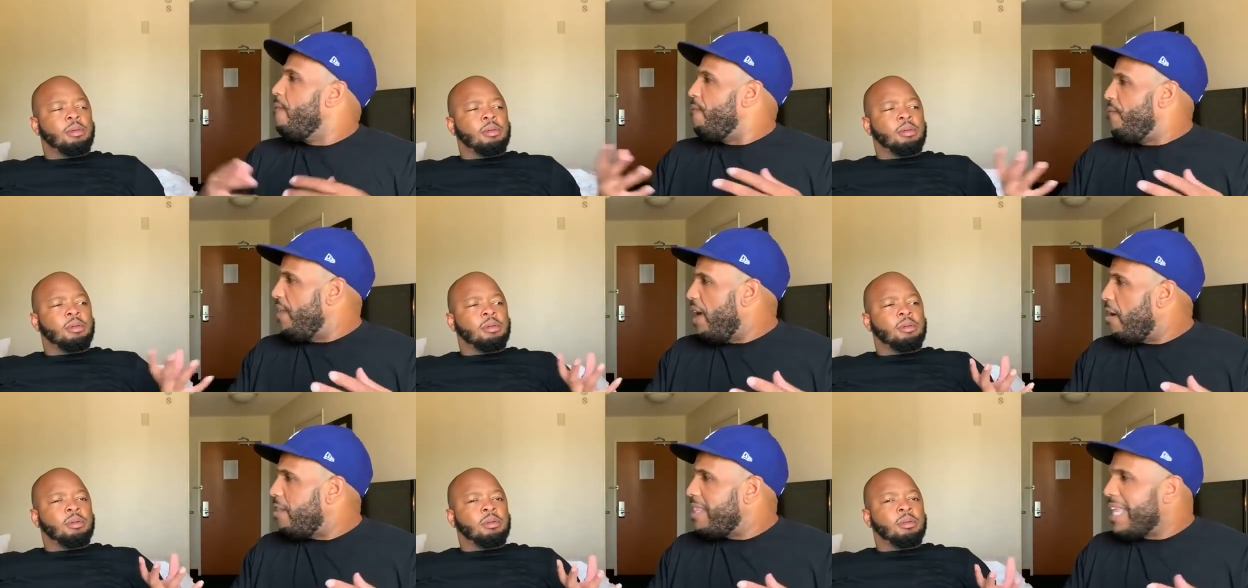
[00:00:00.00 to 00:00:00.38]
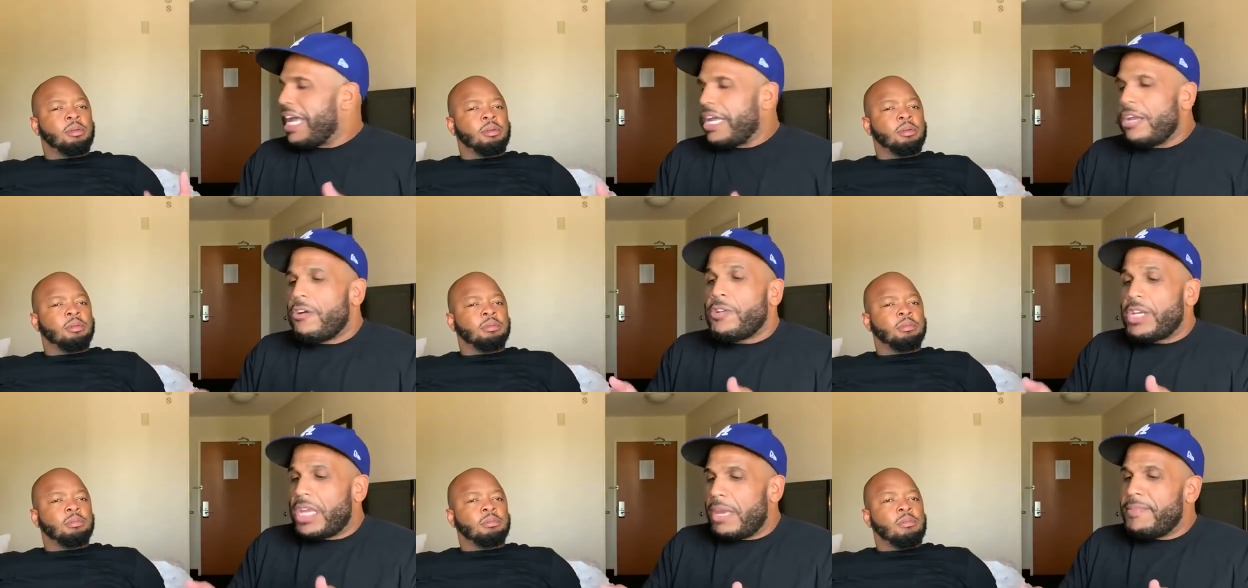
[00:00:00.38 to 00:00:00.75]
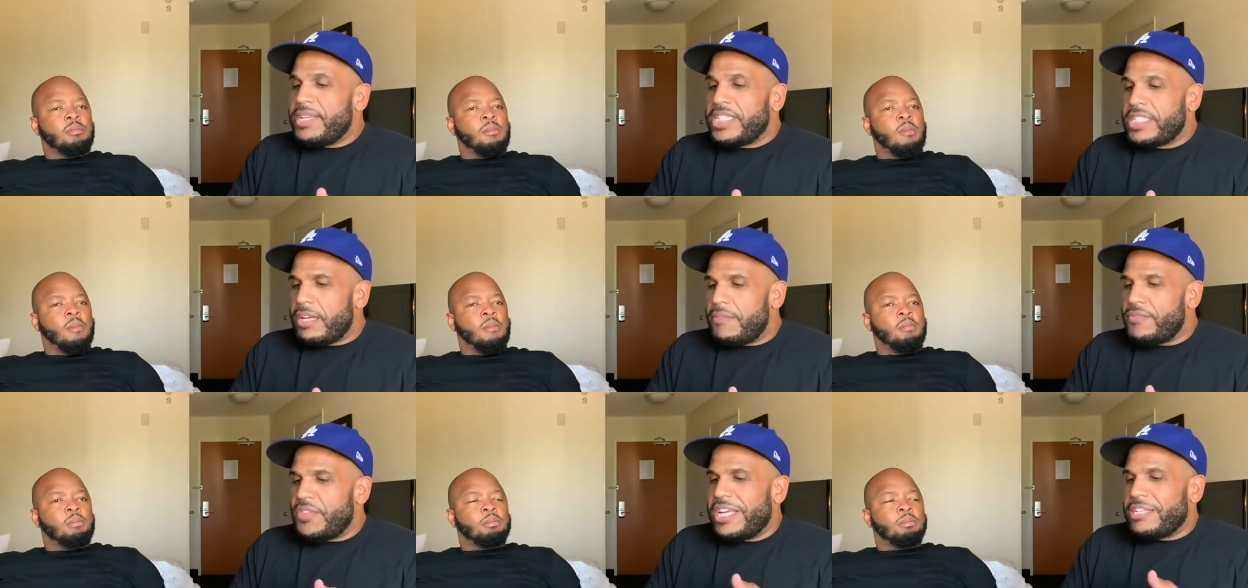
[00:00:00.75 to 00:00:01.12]
Speaker 1: found now he'll give me
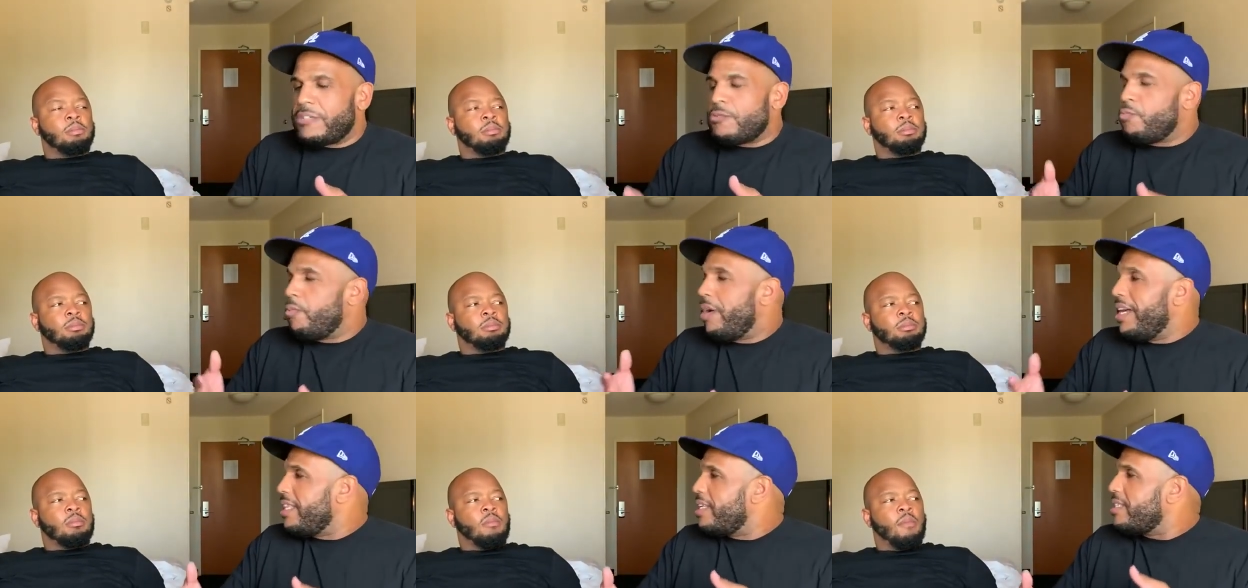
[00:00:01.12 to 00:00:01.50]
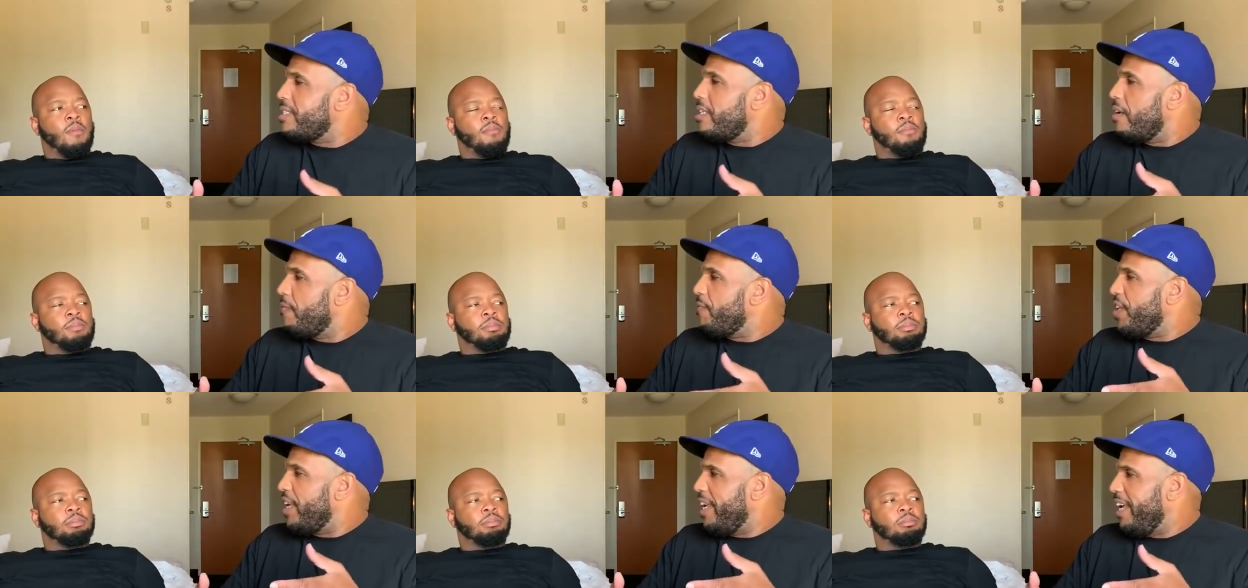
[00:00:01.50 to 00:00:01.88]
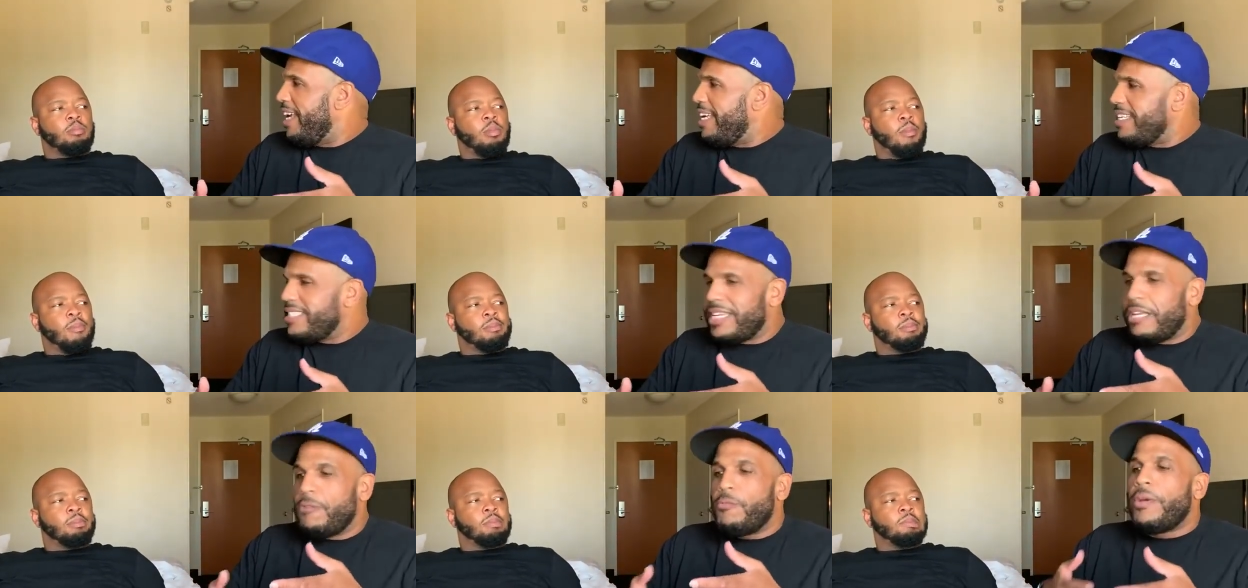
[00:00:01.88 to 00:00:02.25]
stuff that's relatively
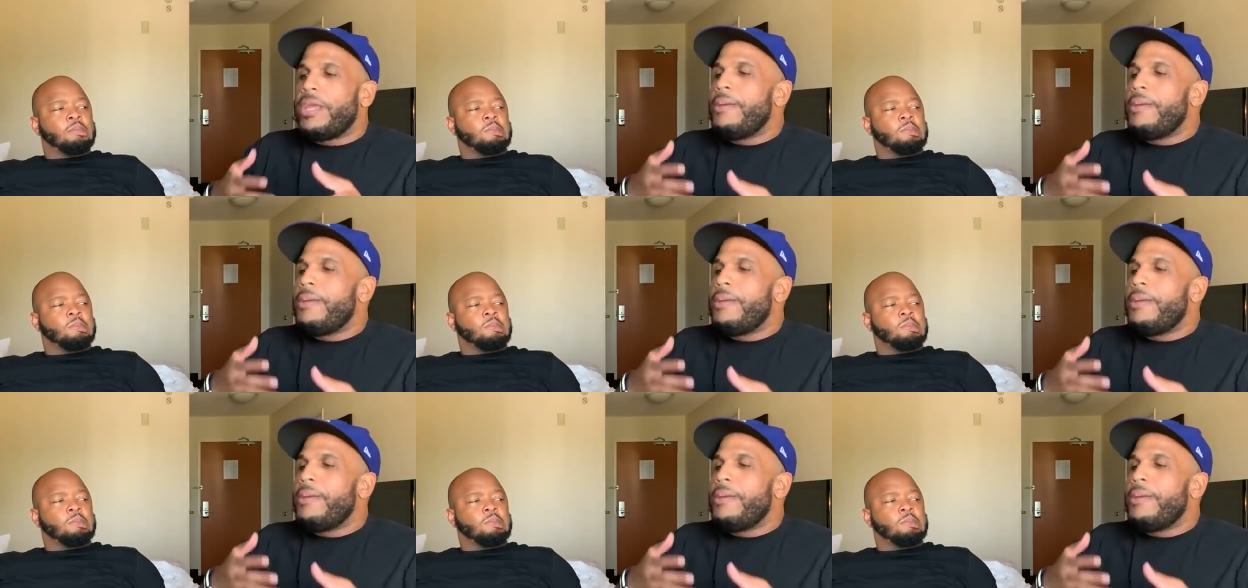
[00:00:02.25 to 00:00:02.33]
easy.